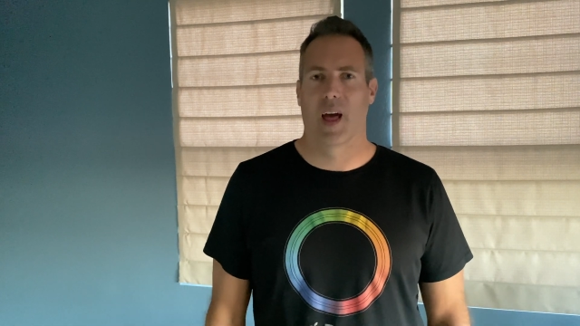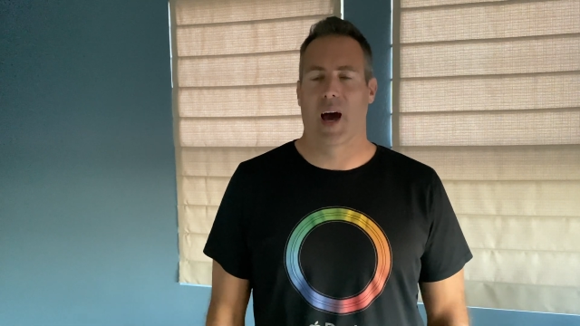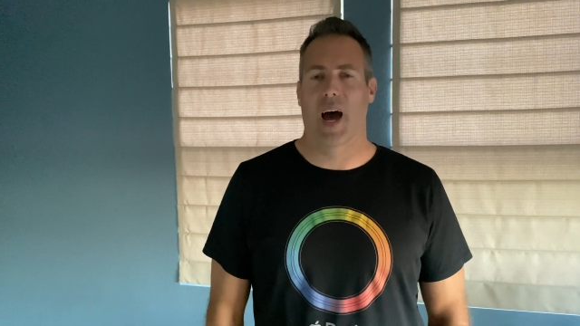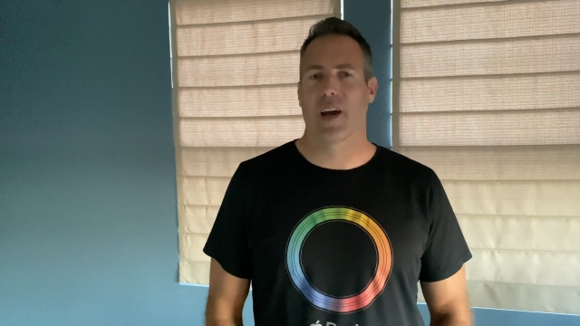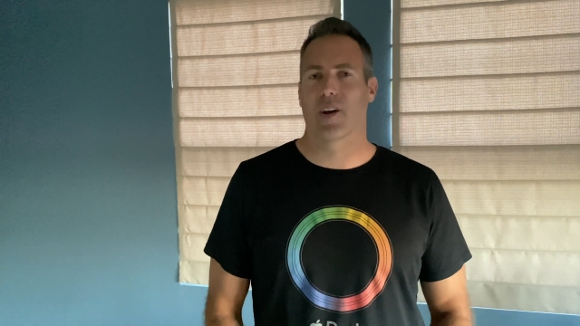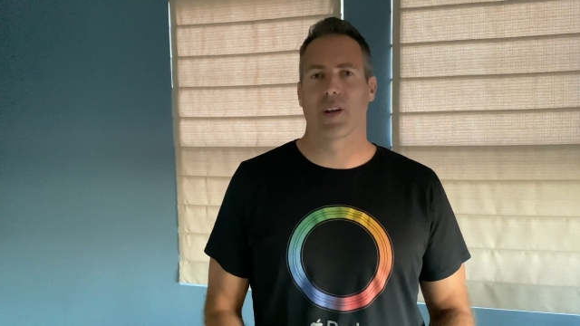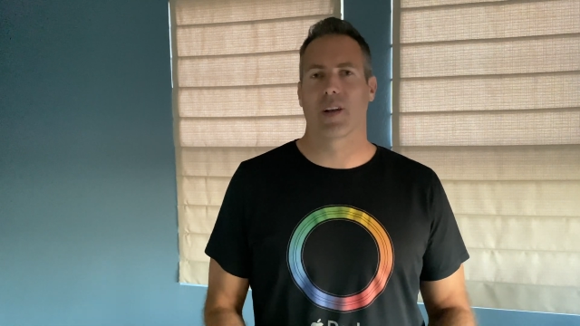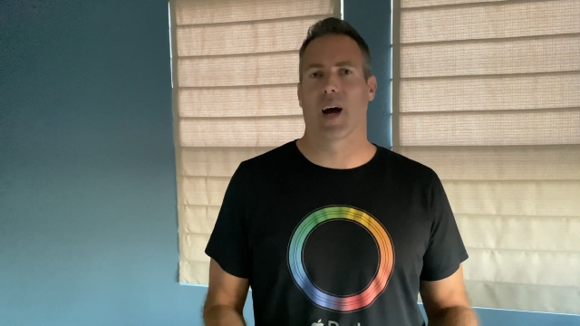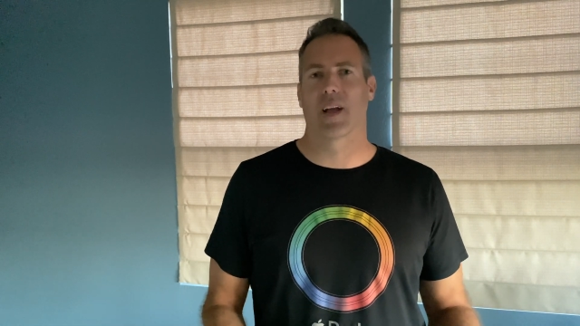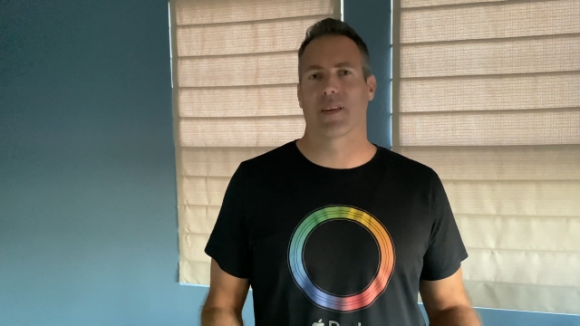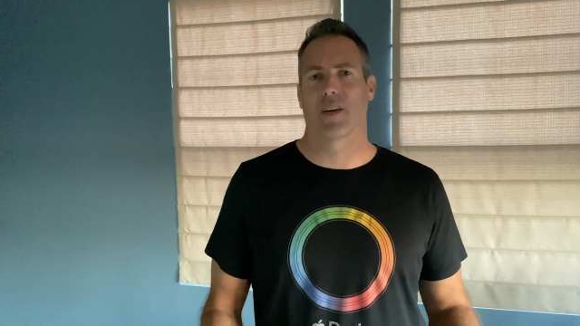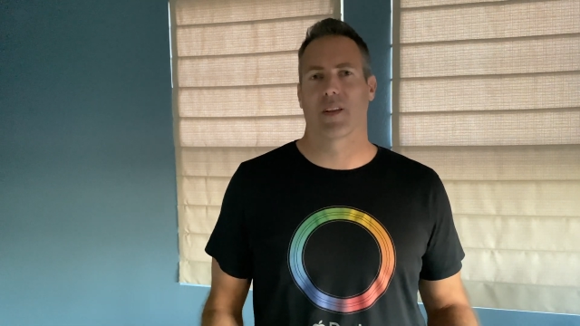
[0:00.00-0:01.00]
I could
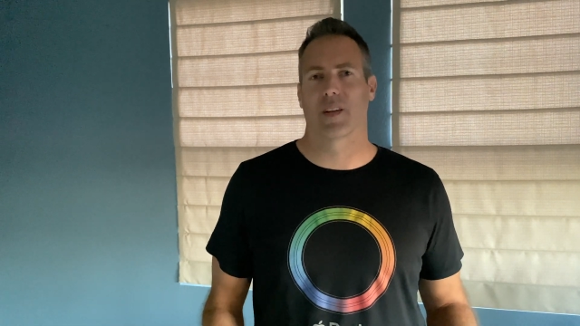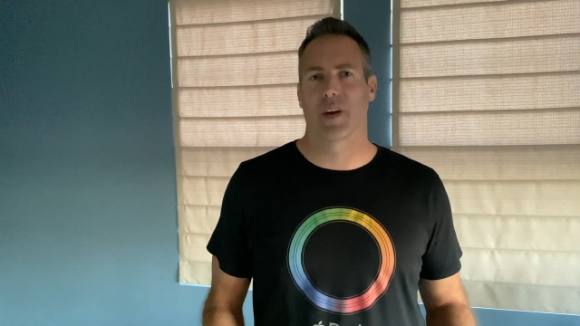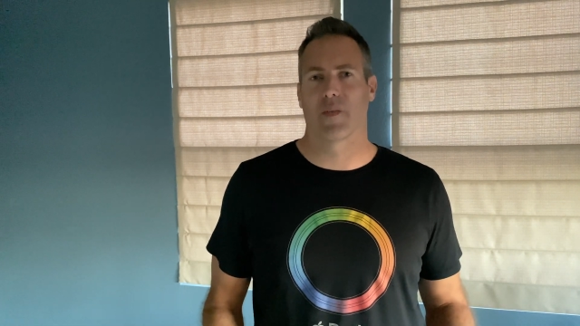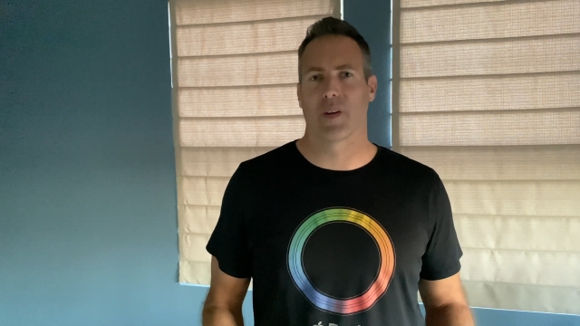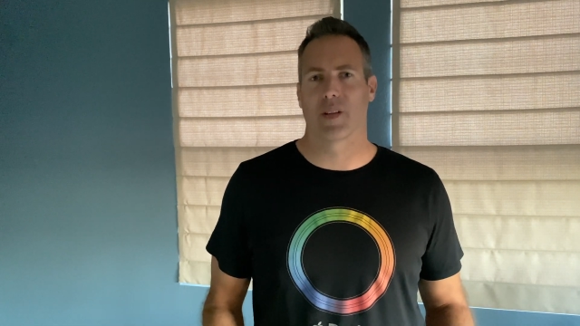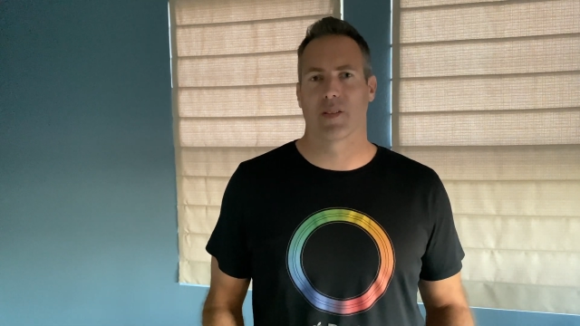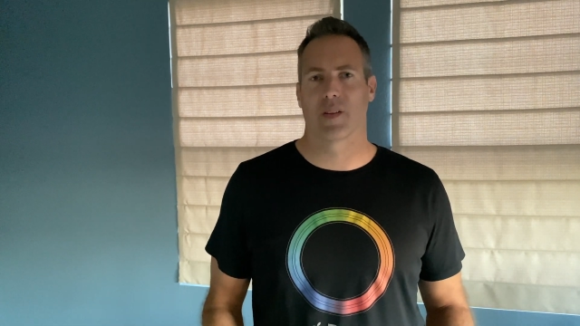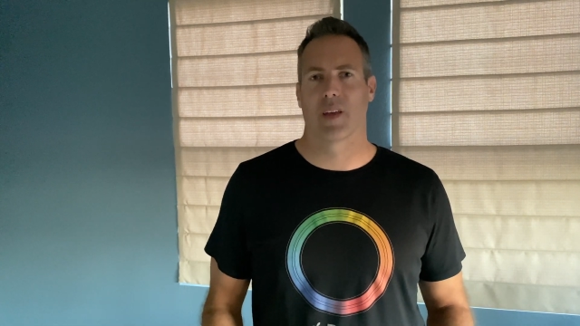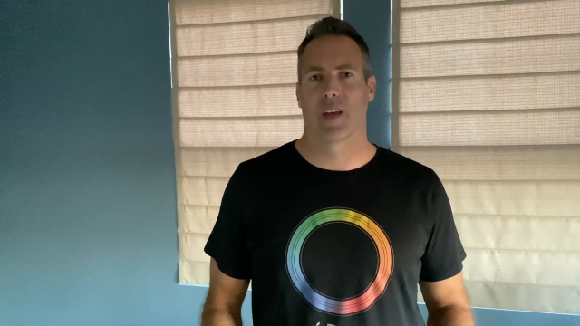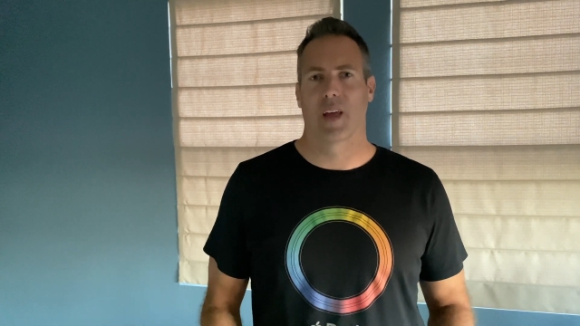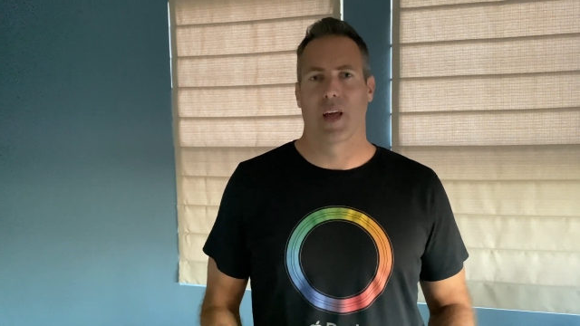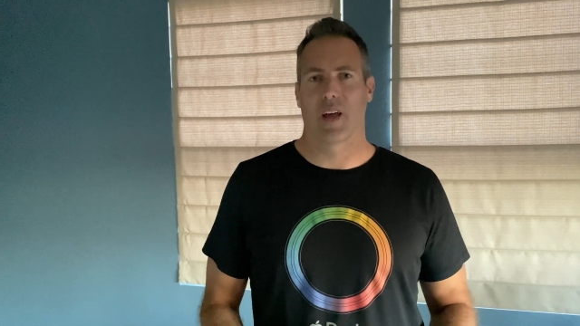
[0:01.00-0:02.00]
not tell the difference
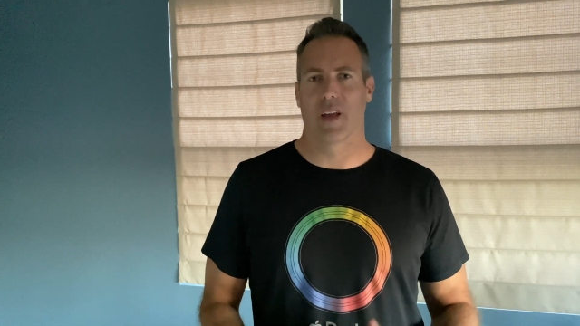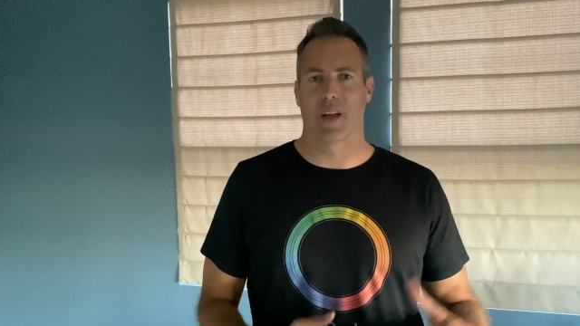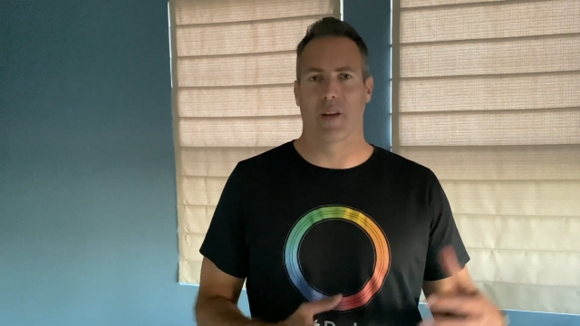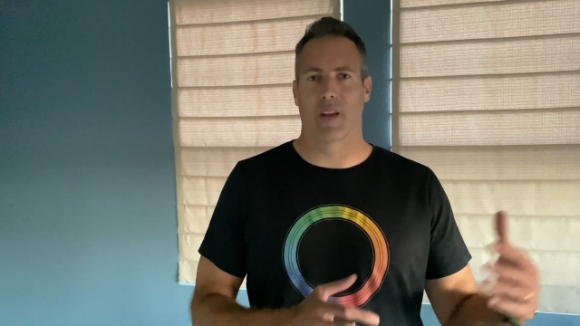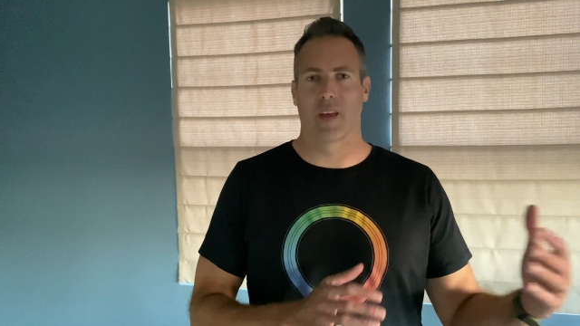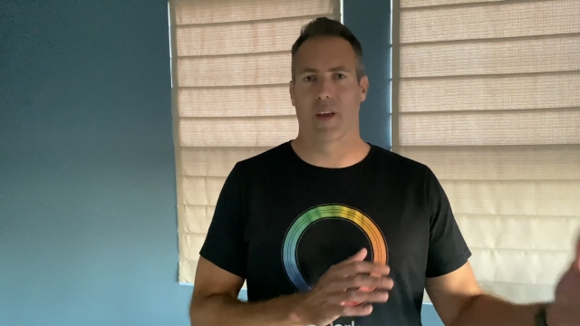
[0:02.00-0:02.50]
in